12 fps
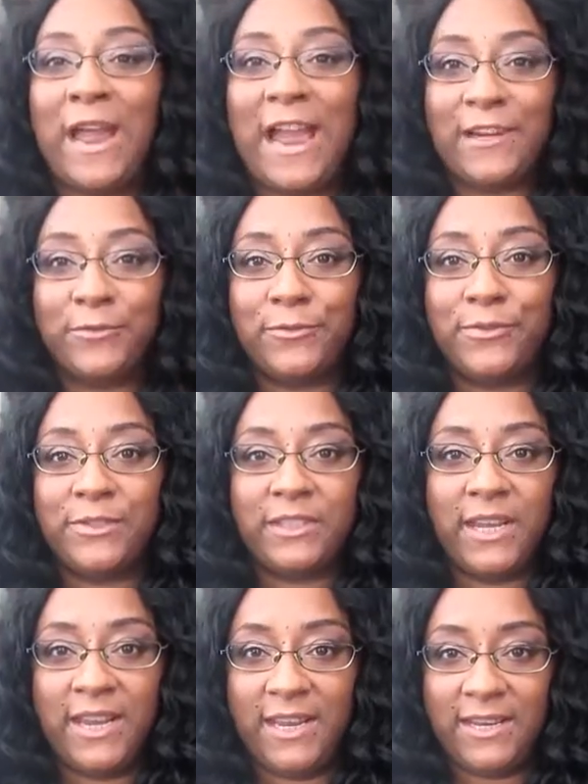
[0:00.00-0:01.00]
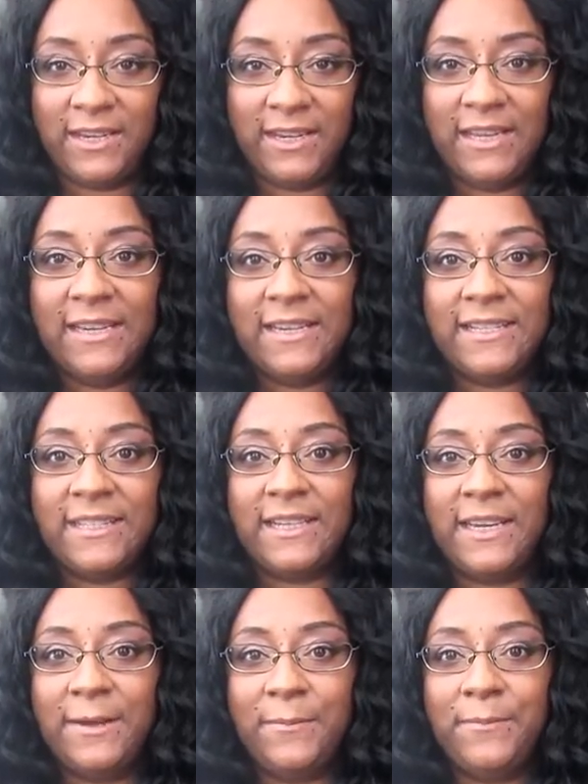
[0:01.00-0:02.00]
actual skin
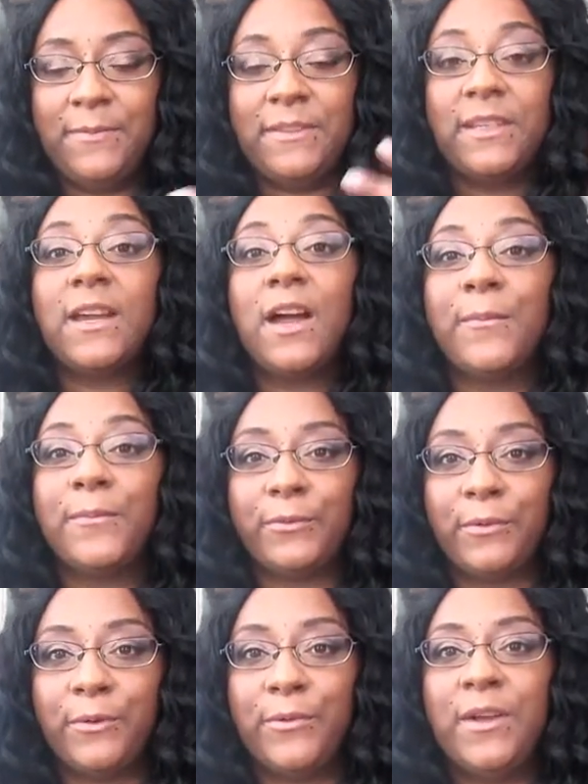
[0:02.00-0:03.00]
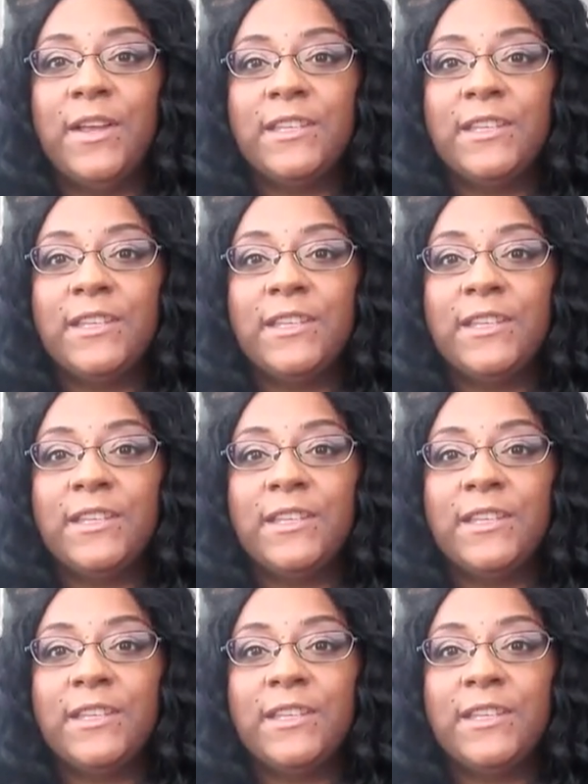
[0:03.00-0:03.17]
to come through.